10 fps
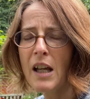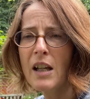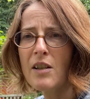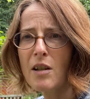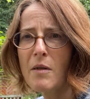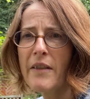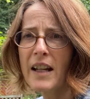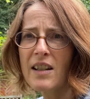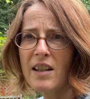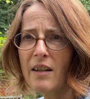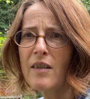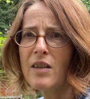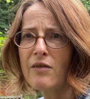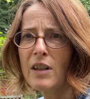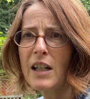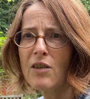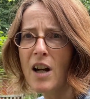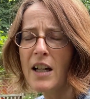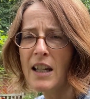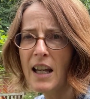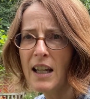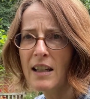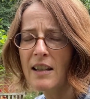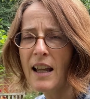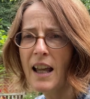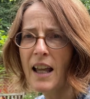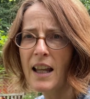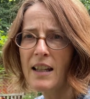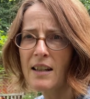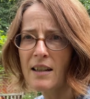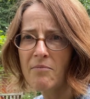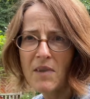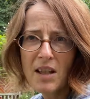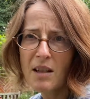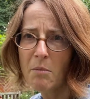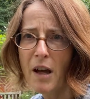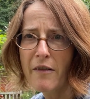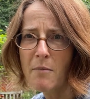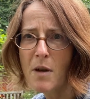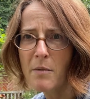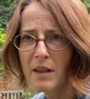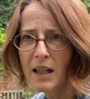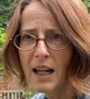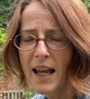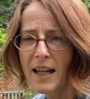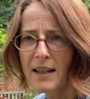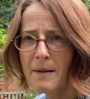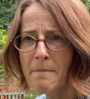So we've had a series of really dry days, and this is the perfect moment to collect.